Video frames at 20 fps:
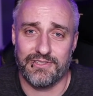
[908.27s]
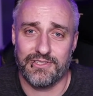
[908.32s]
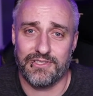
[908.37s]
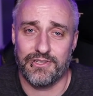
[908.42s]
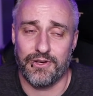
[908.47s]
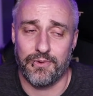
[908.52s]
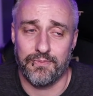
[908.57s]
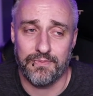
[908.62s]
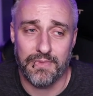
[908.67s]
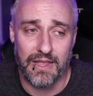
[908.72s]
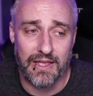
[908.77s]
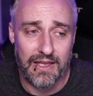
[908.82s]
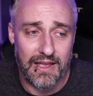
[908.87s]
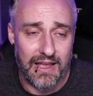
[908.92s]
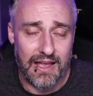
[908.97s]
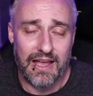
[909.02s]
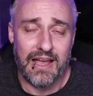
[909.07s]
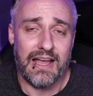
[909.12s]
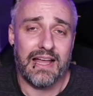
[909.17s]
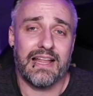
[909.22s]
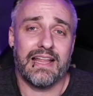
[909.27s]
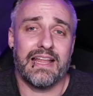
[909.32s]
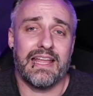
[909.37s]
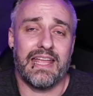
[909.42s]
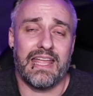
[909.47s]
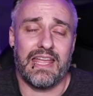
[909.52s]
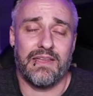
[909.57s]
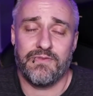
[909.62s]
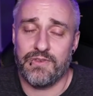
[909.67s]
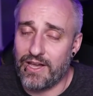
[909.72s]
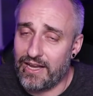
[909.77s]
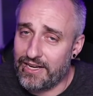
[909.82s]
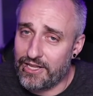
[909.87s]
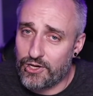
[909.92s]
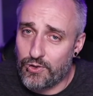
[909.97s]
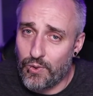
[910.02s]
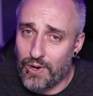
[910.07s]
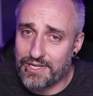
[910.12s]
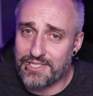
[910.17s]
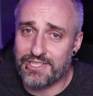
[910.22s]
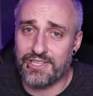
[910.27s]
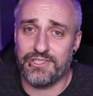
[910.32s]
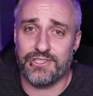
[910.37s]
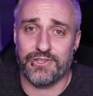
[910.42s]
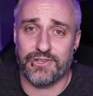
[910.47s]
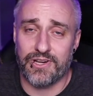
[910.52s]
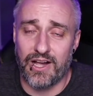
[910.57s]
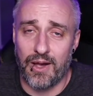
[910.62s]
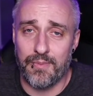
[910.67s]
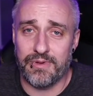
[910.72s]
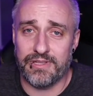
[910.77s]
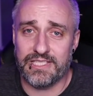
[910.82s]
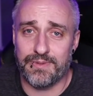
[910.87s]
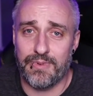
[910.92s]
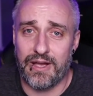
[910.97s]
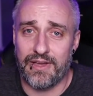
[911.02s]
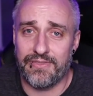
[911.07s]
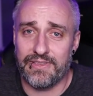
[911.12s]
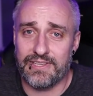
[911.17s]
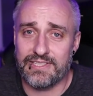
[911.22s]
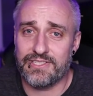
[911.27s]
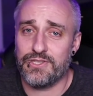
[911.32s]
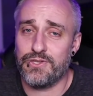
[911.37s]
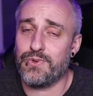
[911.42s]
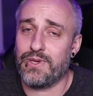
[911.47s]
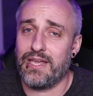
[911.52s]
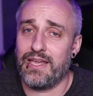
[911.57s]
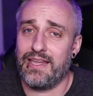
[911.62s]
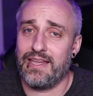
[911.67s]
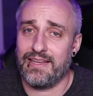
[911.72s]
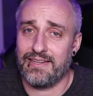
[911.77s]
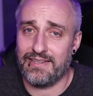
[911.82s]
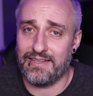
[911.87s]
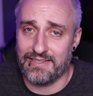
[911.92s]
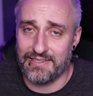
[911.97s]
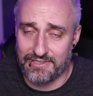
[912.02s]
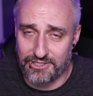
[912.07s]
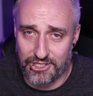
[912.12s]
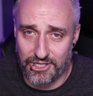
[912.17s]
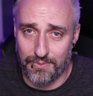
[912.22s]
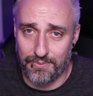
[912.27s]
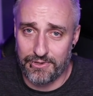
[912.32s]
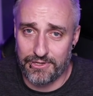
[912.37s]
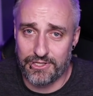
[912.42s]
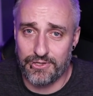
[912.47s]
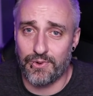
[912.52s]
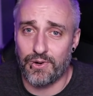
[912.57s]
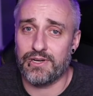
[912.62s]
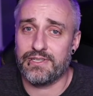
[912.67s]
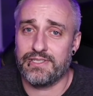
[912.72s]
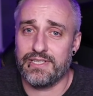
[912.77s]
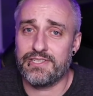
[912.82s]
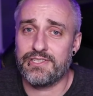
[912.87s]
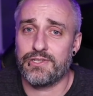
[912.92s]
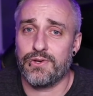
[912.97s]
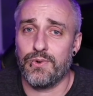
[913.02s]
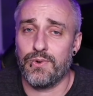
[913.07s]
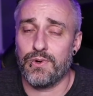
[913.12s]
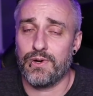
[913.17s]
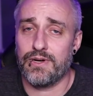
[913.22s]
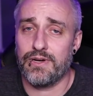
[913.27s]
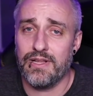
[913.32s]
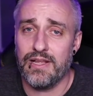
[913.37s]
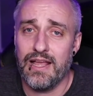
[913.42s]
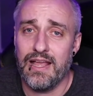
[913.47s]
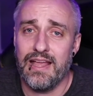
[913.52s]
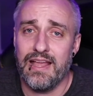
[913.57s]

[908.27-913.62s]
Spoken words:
So if you got any questions or comments about this, you can jump into our Discord,